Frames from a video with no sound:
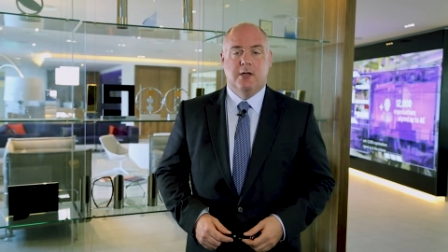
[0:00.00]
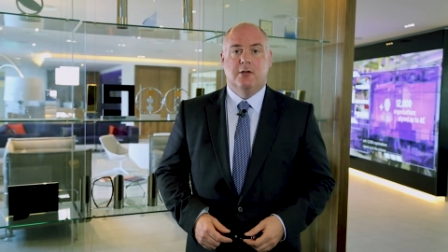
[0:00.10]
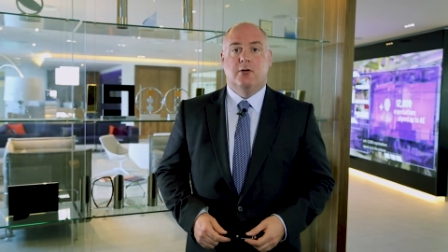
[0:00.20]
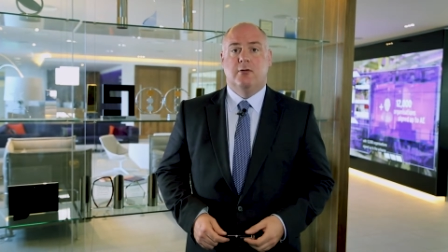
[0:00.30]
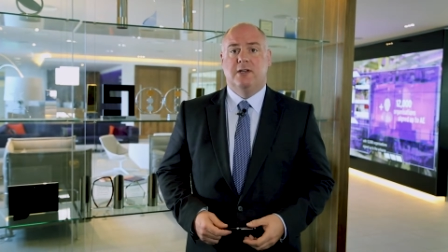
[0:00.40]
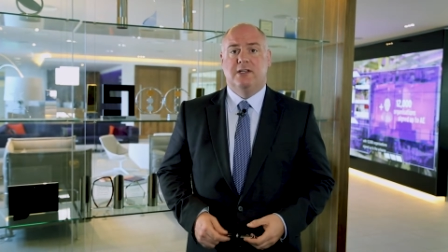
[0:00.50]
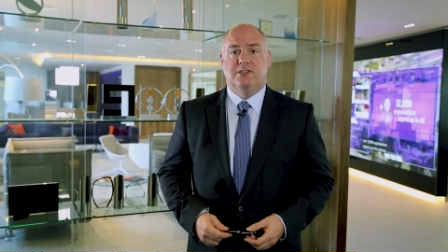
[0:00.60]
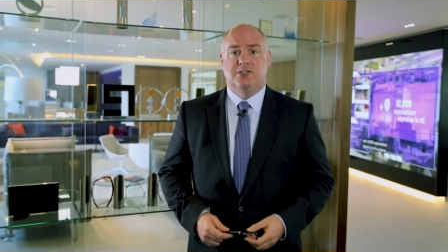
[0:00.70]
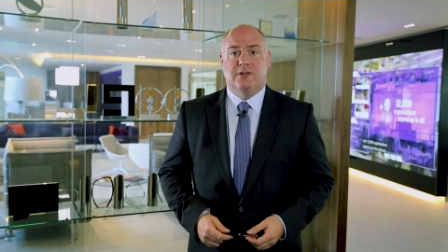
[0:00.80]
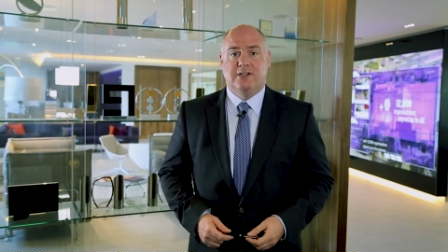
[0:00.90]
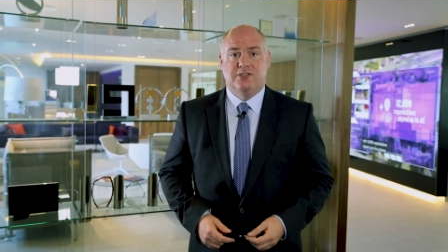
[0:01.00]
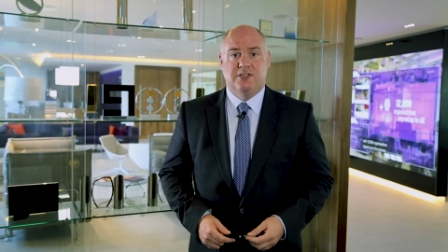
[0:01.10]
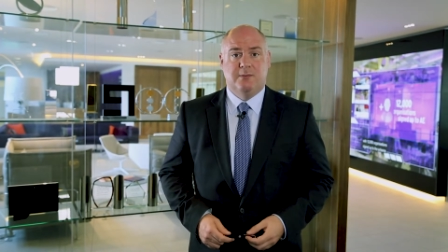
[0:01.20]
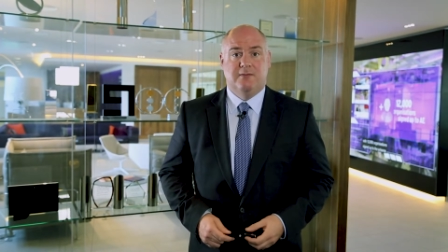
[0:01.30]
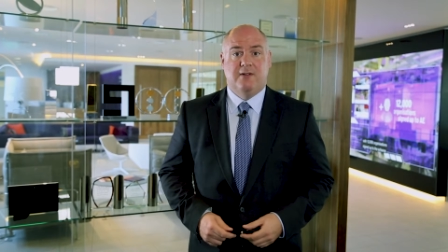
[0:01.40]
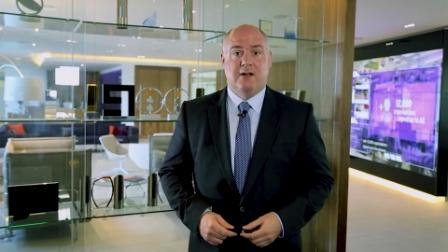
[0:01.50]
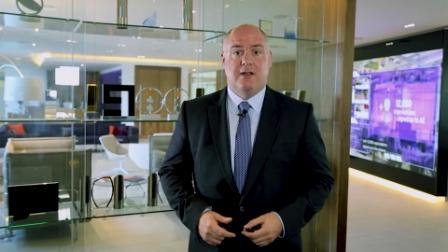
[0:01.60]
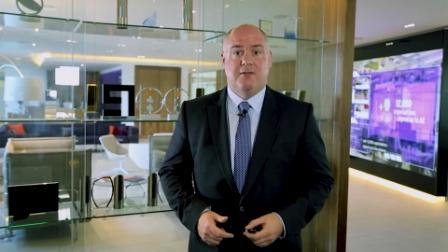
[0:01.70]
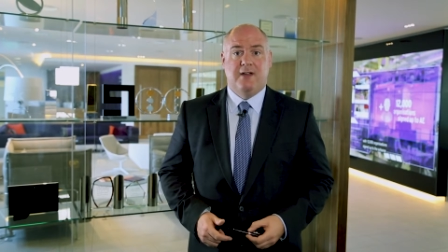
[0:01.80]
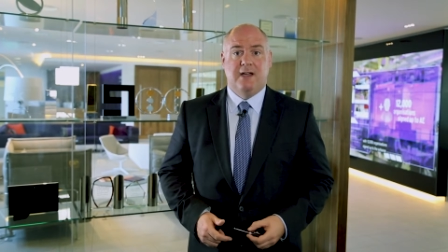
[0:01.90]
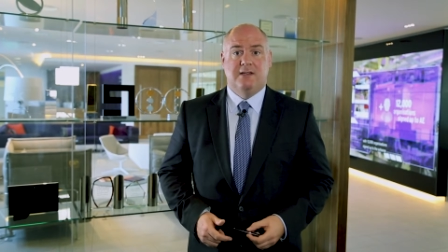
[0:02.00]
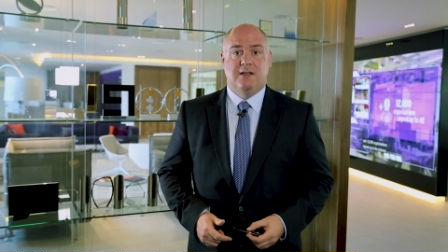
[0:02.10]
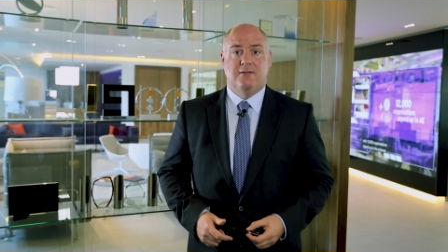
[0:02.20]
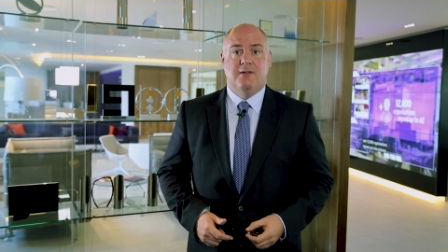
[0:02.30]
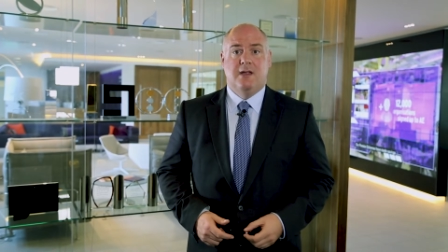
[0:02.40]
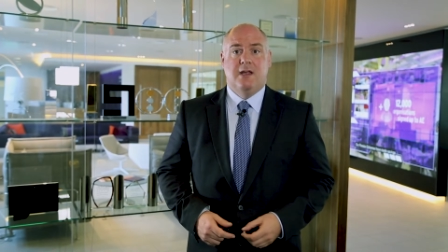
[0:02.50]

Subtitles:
Currently, this strategy has been very effective,